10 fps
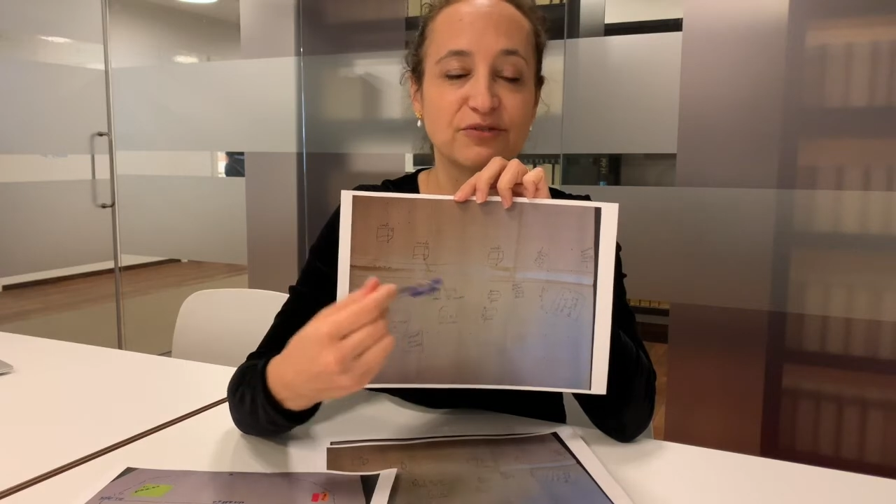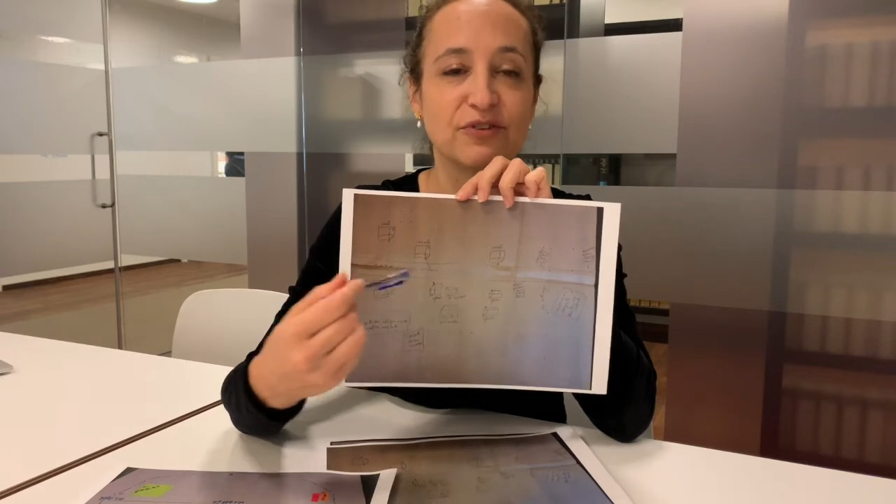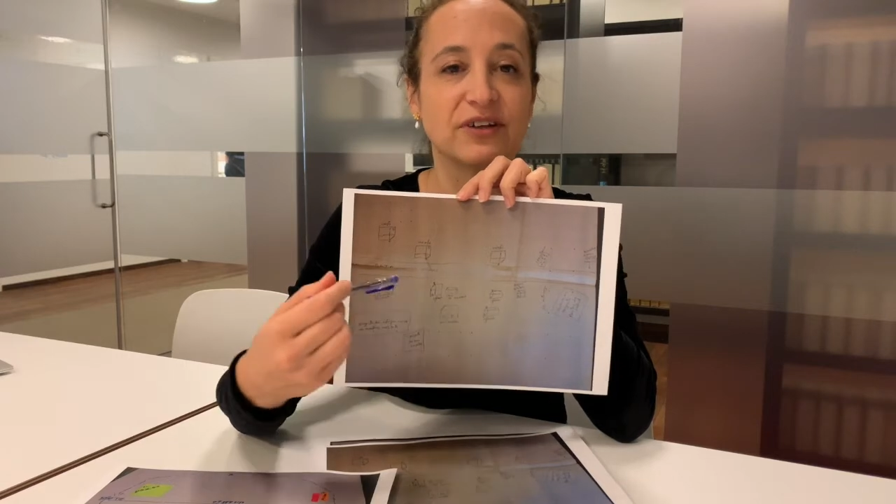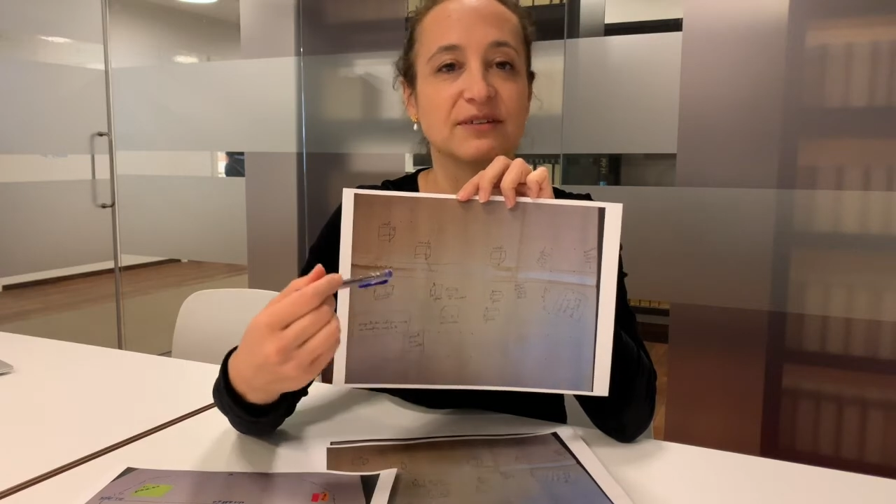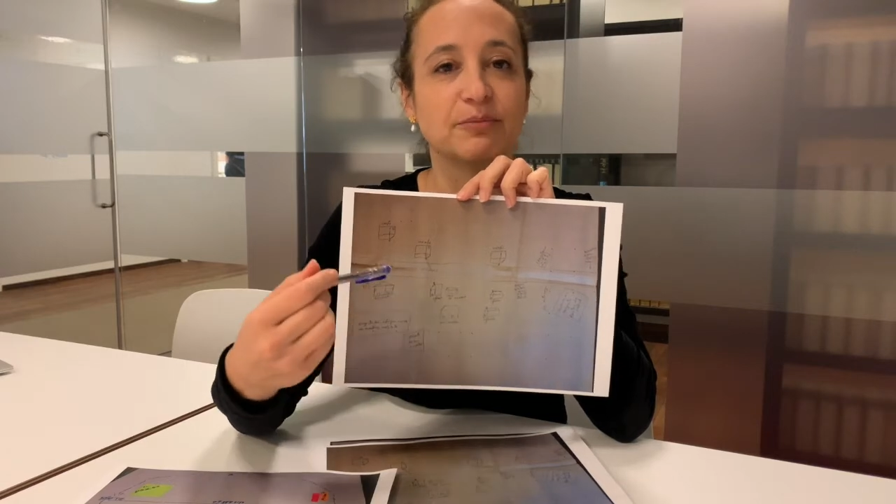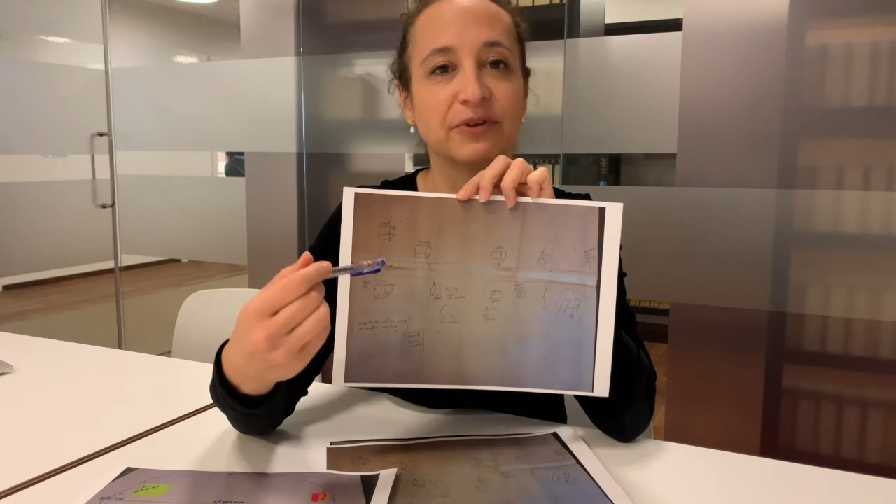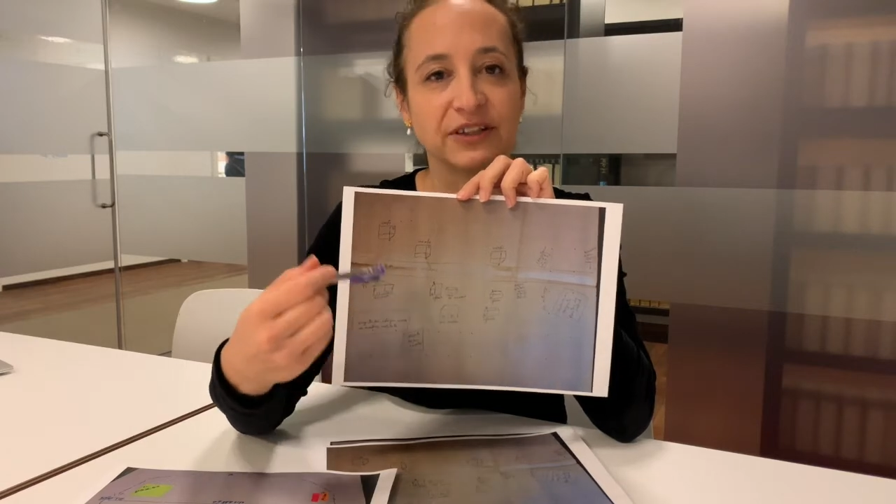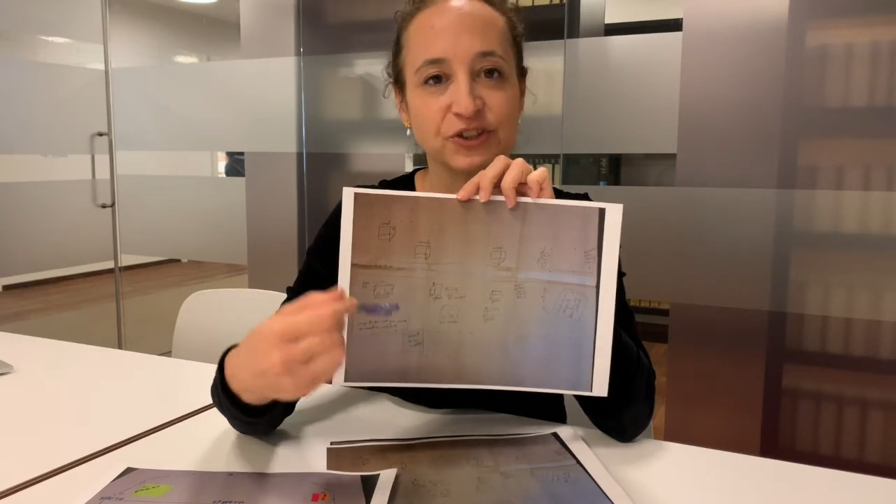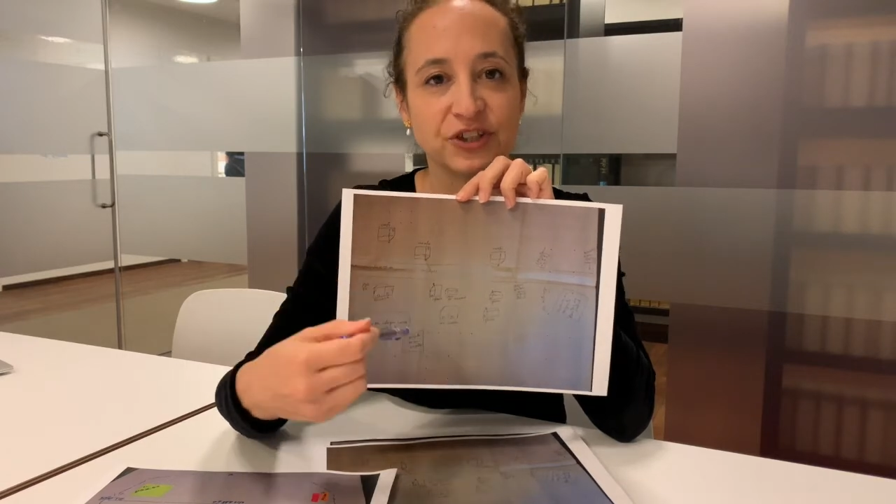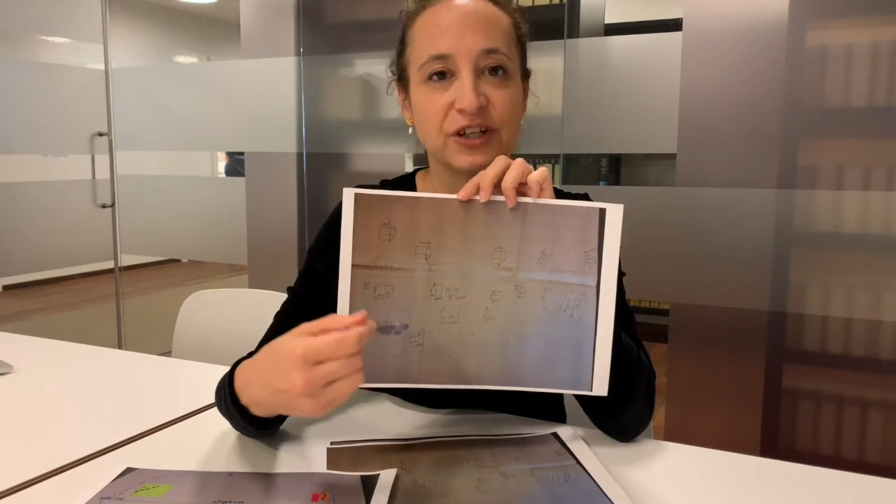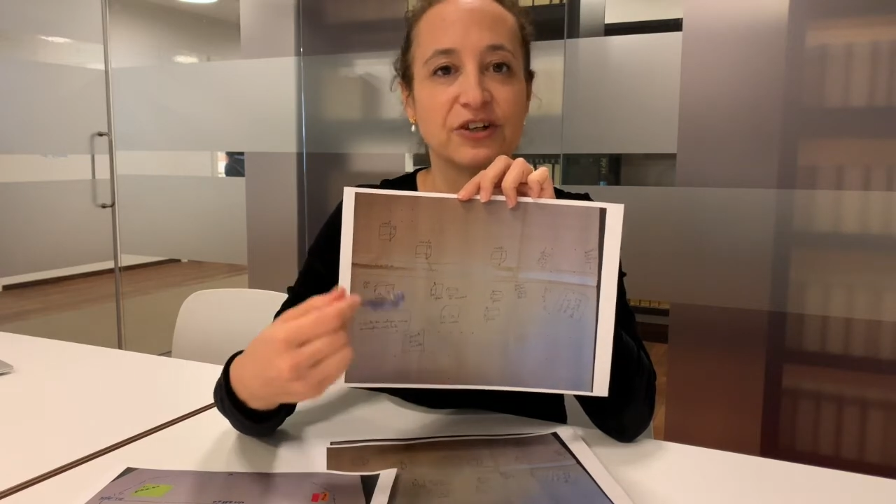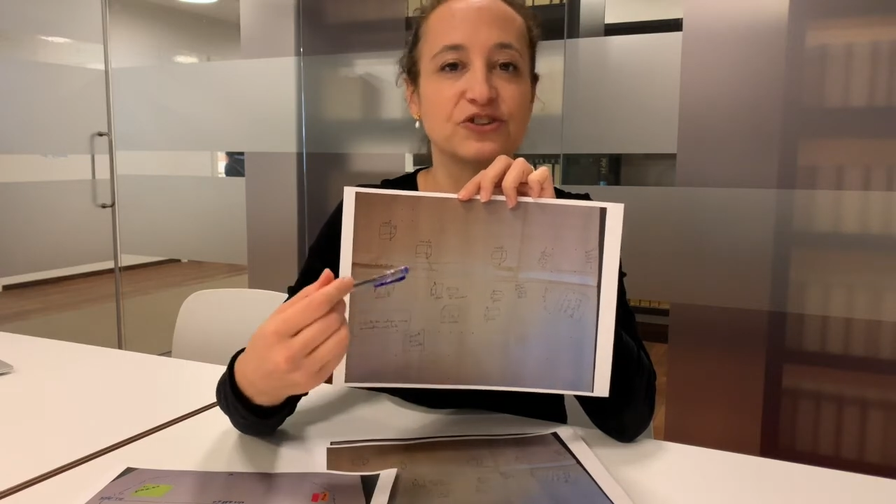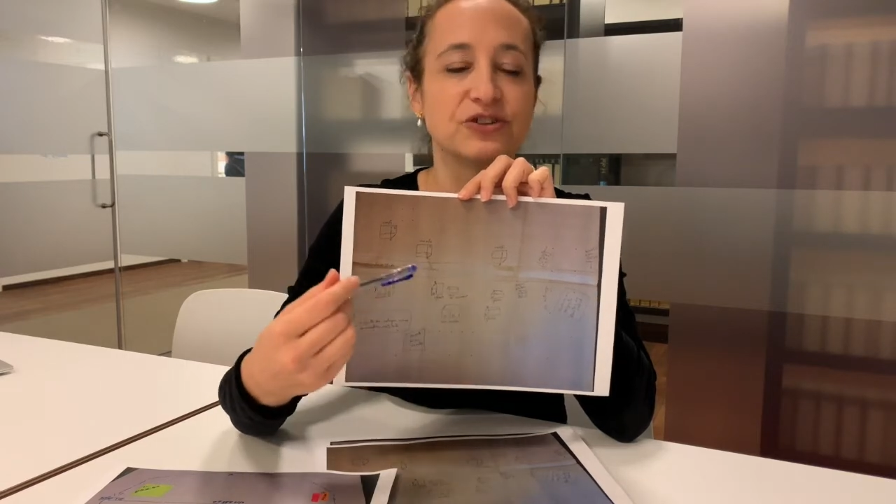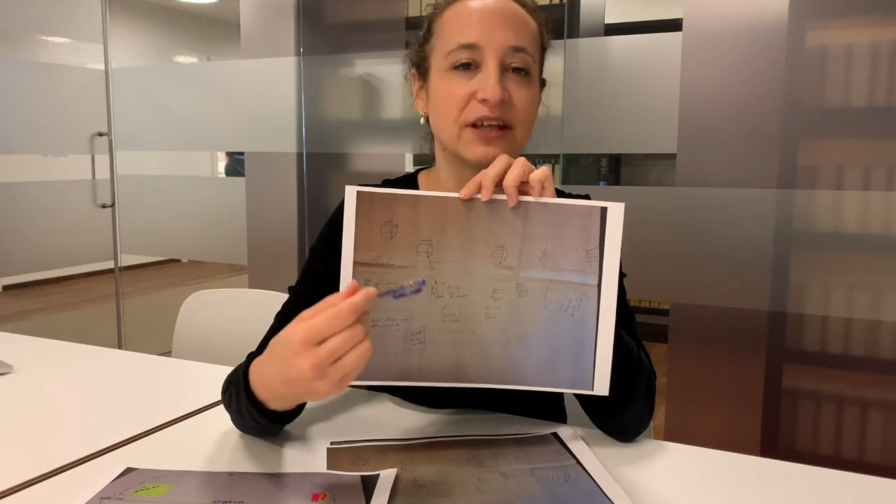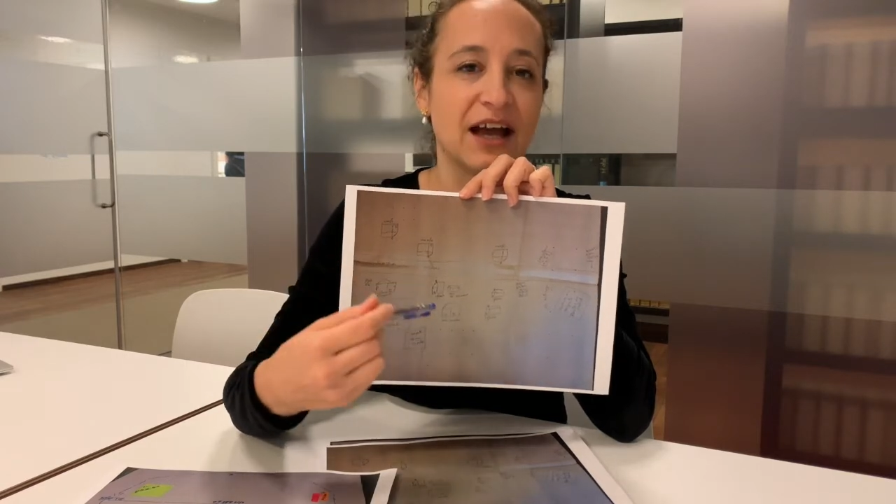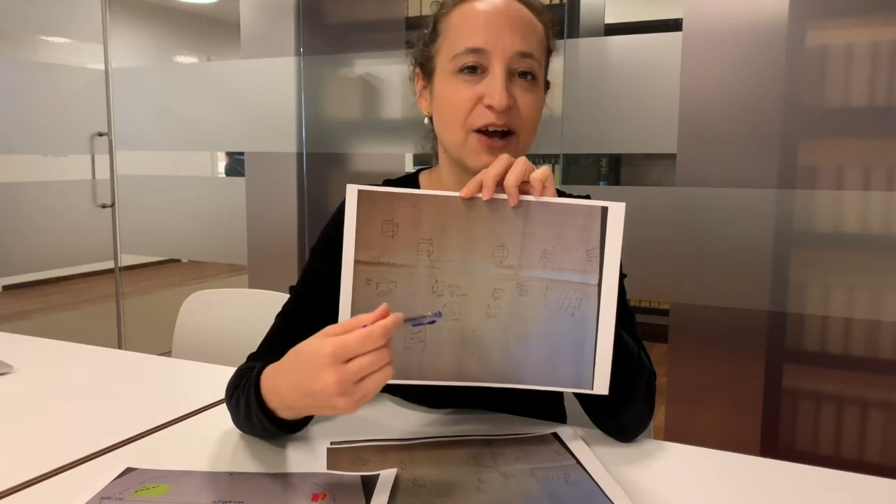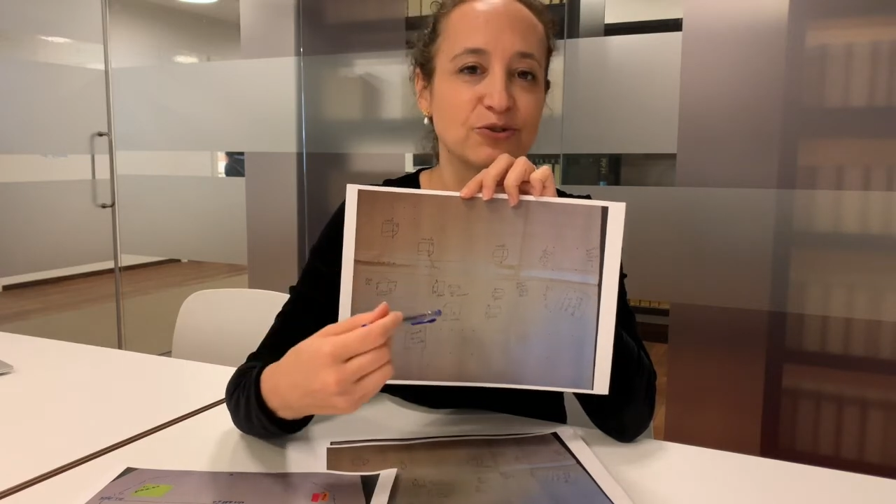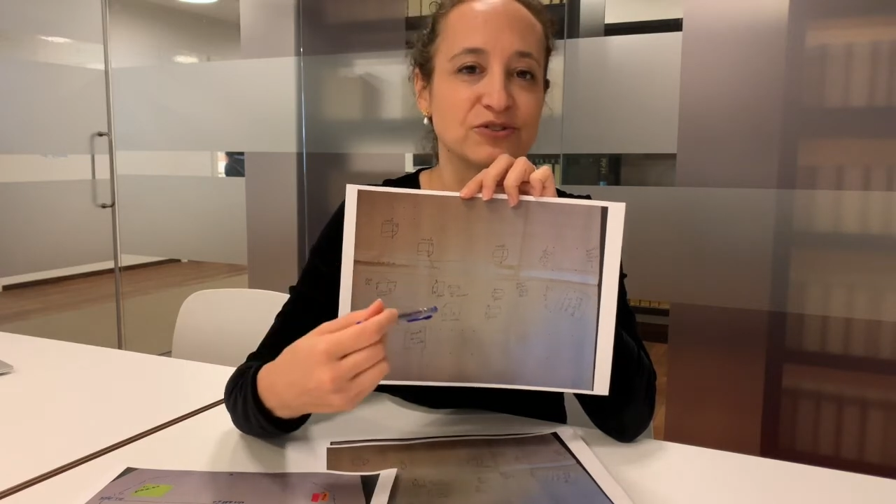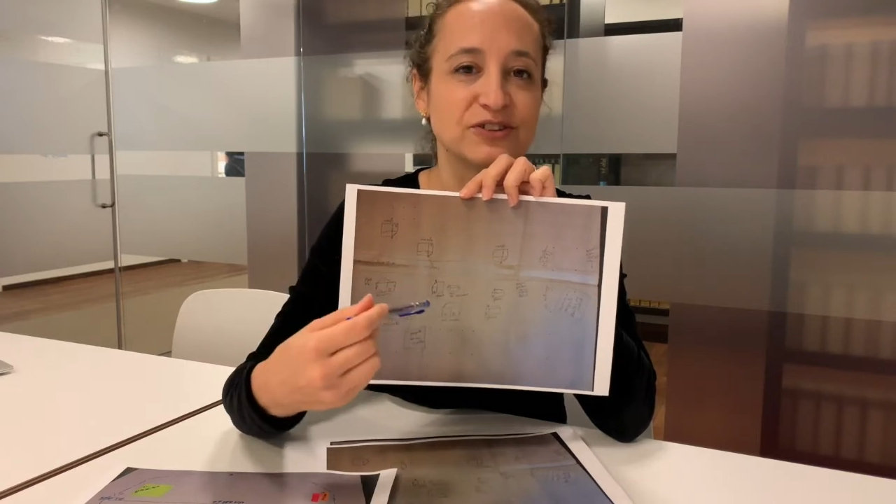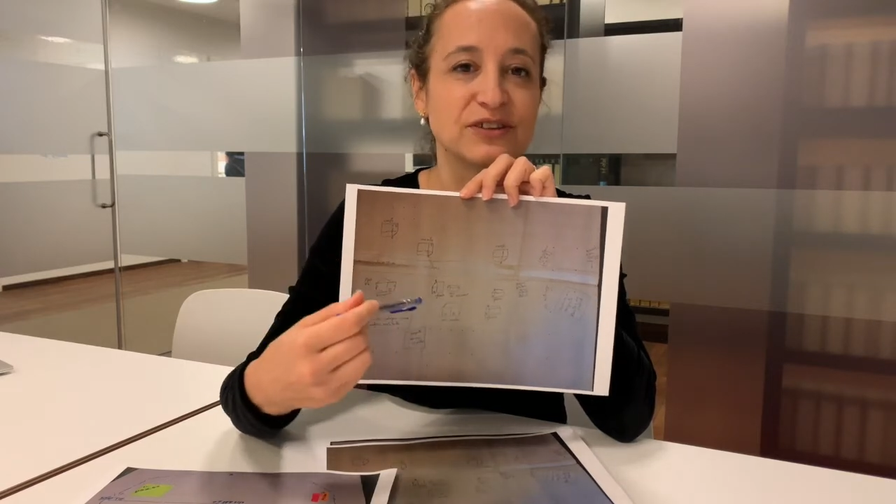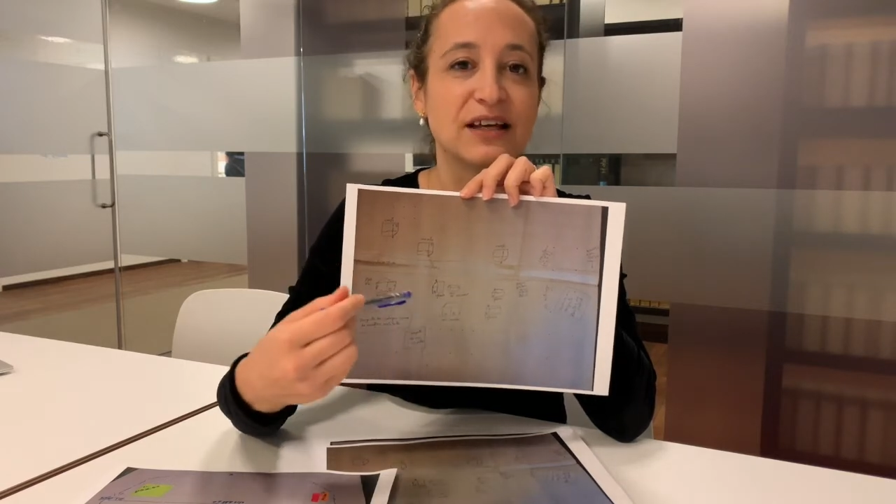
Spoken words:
for example, the church, the houses,